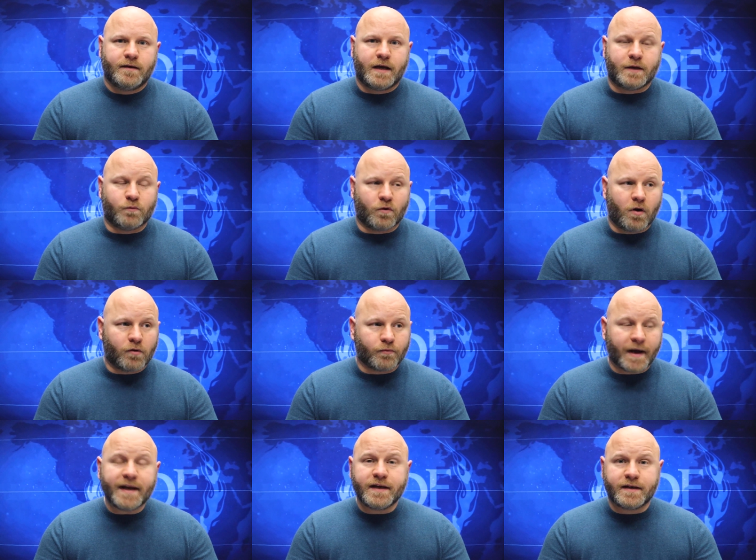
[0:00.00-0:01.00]
And we're
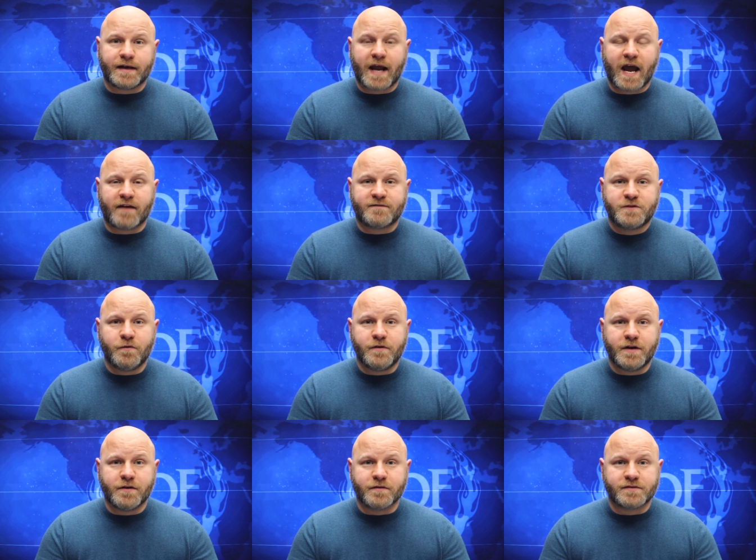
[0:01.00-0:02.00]
already going to have two
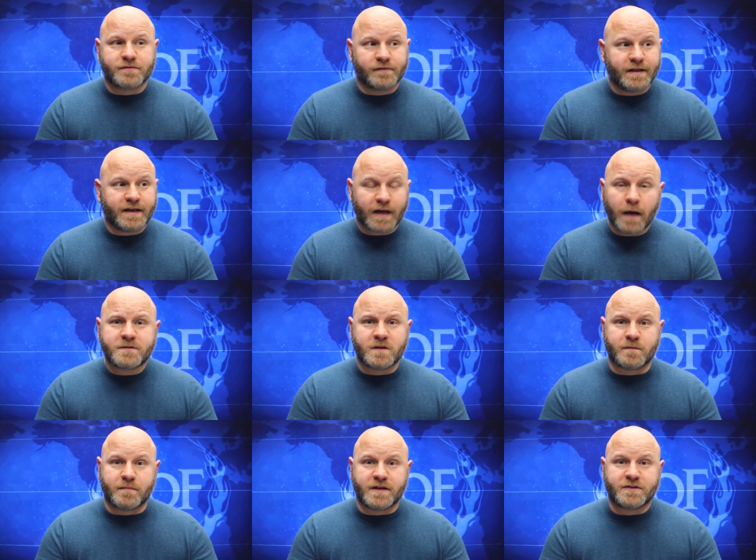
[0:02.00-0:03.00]
years leading up to
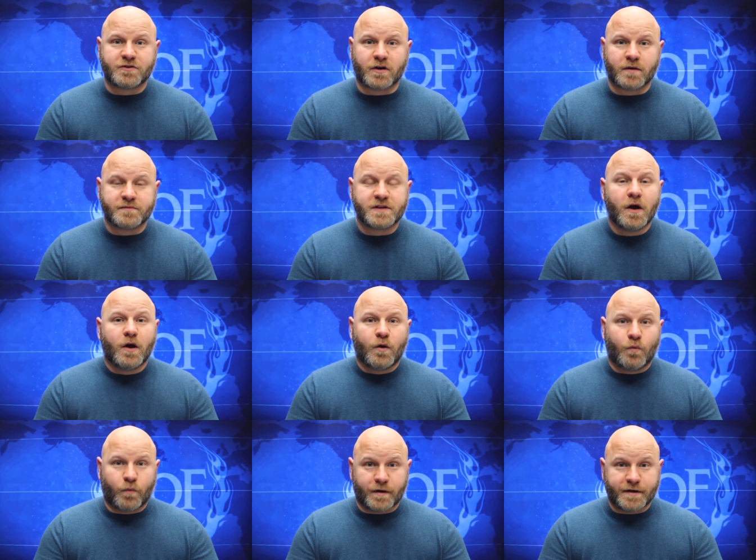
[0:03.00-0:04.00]
the midterms
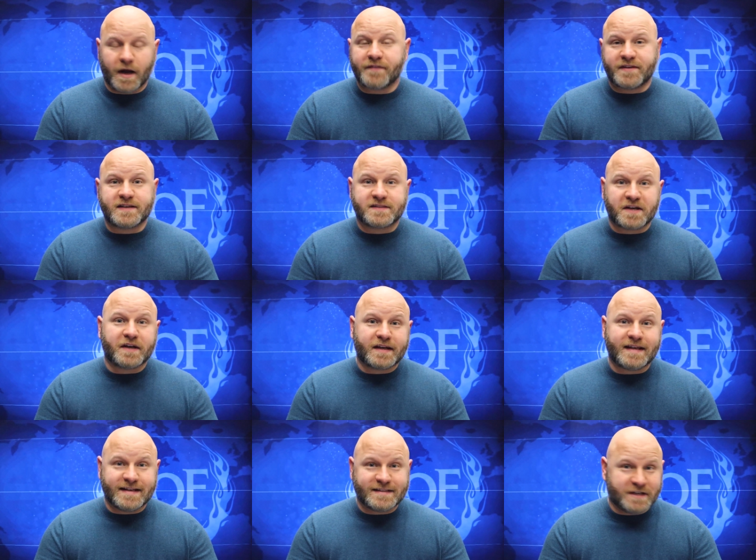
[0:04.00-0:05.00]
where nothing's going to
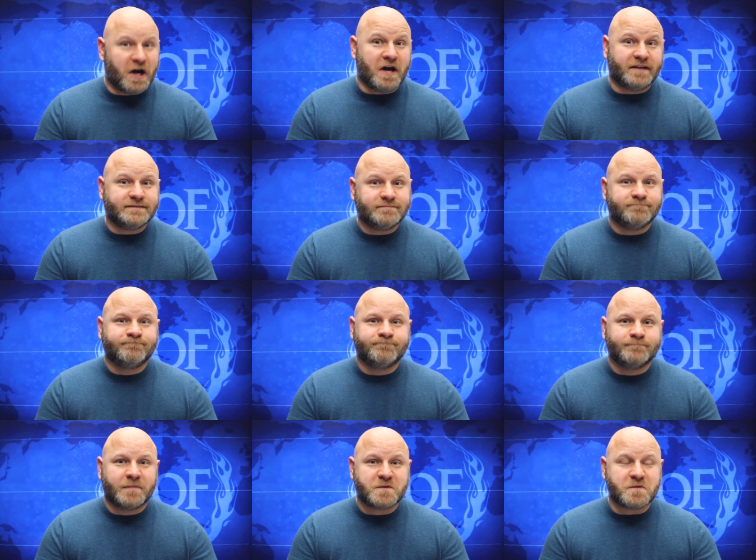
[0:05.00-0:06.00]
get done.
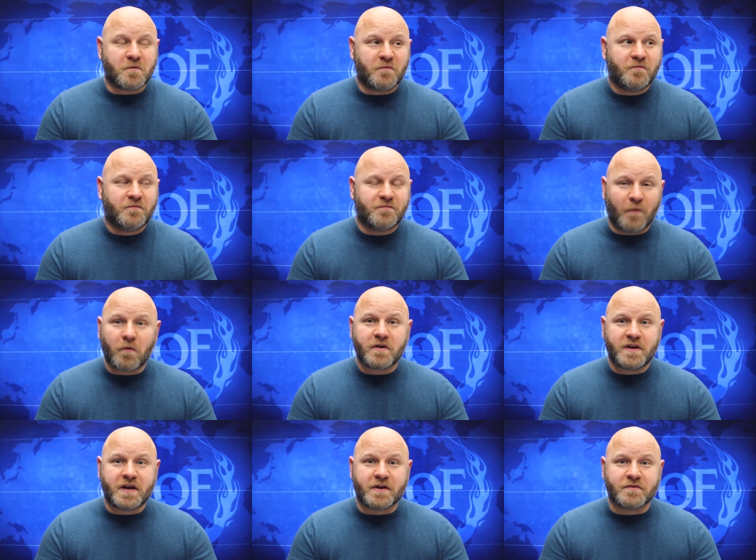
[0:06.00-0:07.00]
So, four
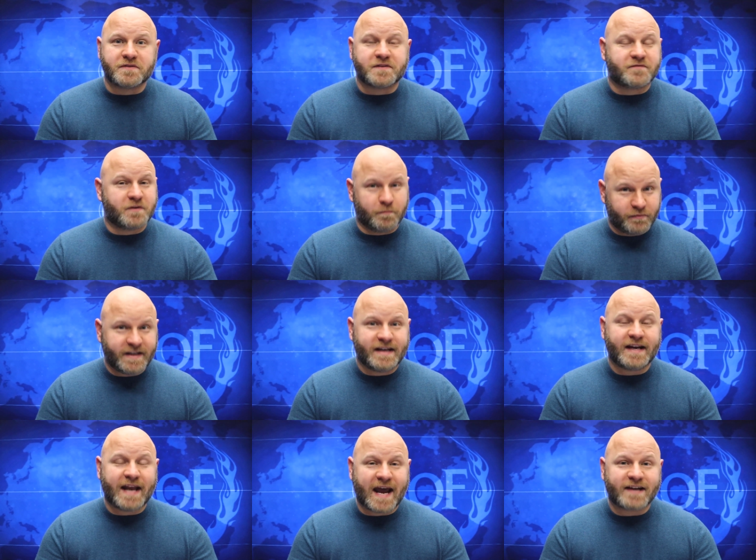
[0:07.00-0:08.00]
years of complete
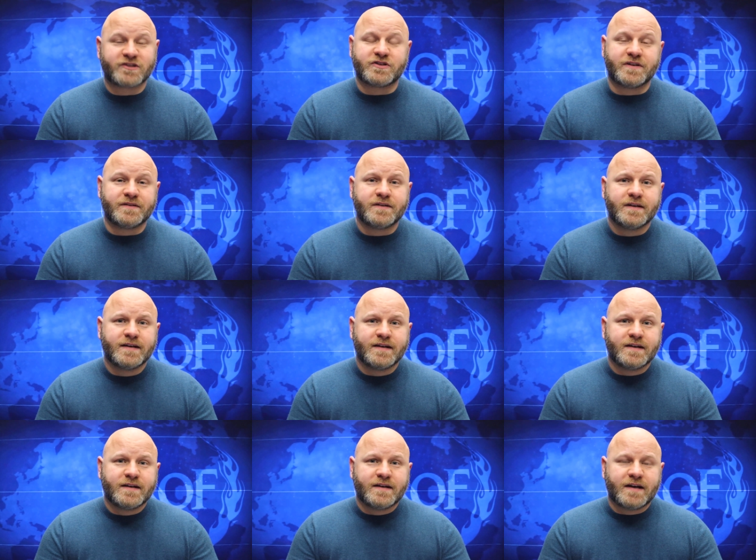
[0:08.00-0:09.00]
inaction.
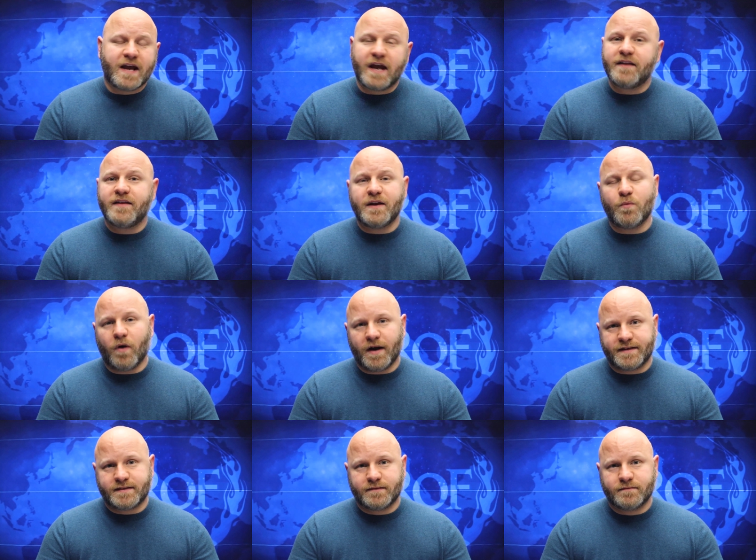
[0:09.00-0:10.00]
And then
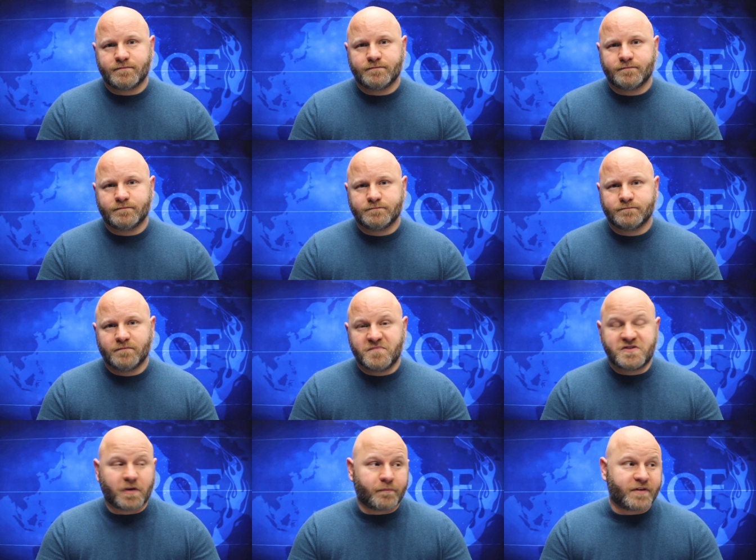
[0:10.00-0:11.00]
what?
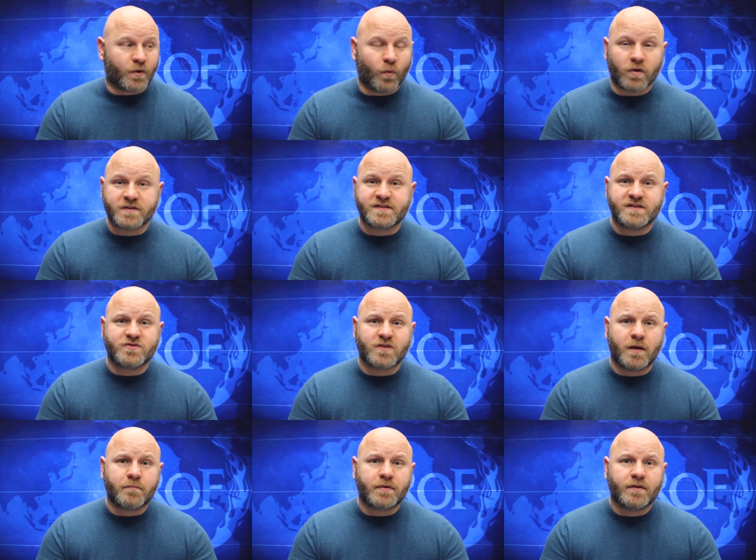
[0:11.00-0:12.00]
Something worse than
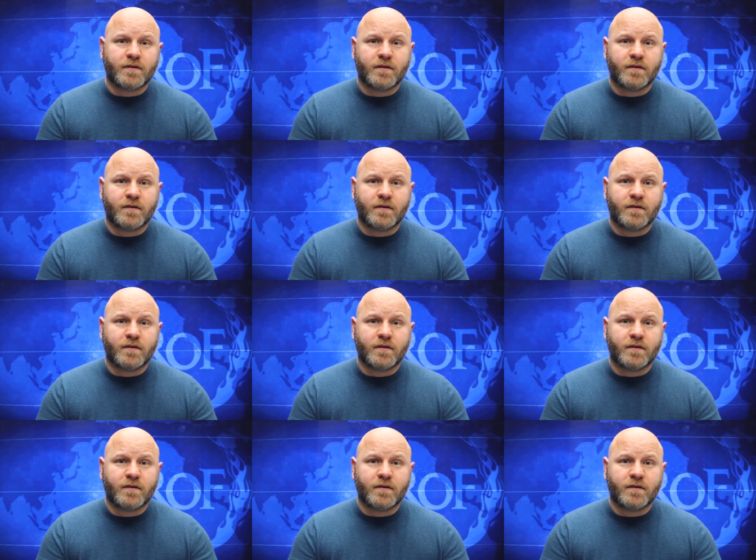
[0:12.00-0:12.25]
Trump?